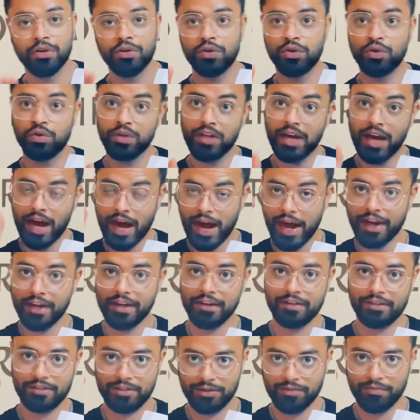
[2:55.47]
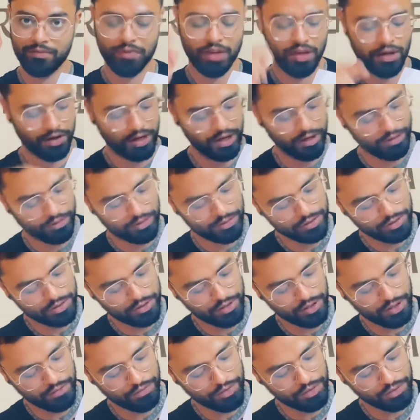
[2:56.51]
to the heights. Okay,
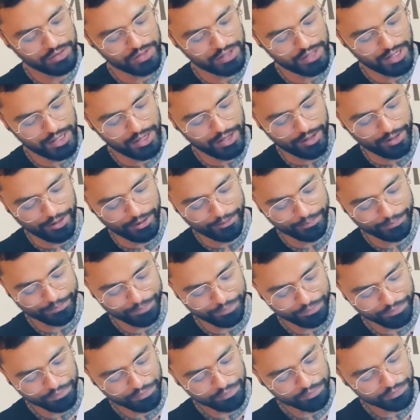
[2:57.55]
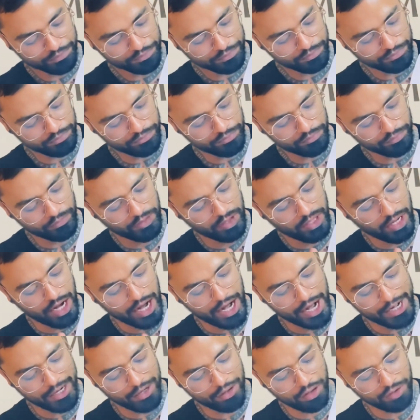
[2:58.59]
if you see here, the
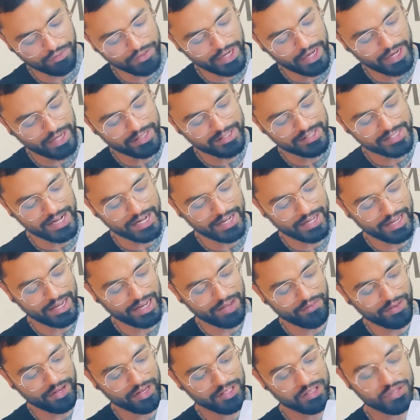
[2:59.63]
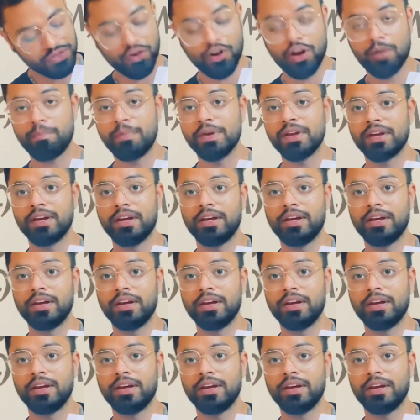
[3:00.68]
height of that anxiety level is dropping here.